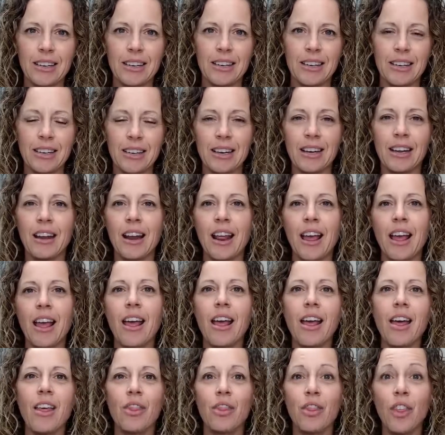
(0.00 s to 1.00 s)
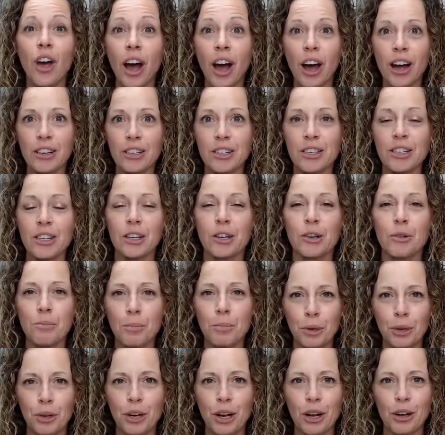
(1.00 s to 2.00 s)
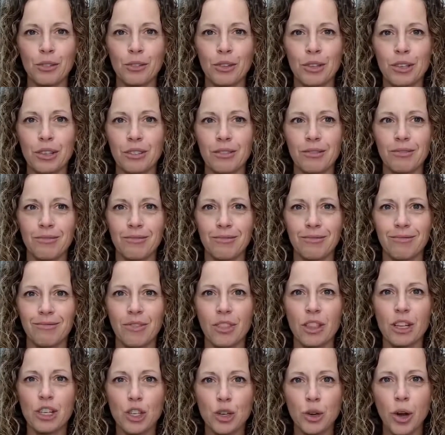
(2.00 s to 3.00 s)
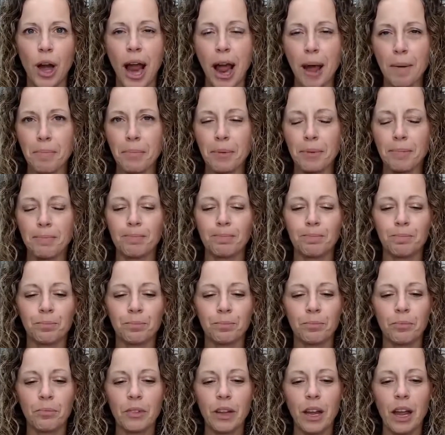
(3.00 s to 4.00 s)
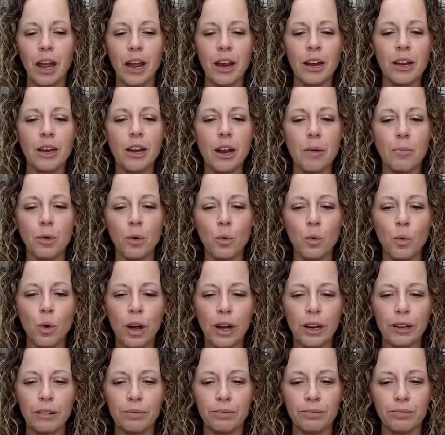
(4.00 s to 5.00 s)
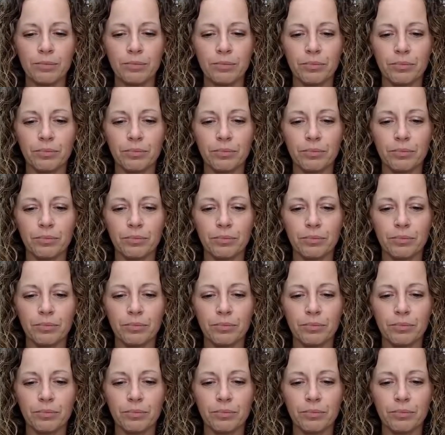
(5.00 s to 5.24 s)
in the hustler burnout, the trap. Okay, number one,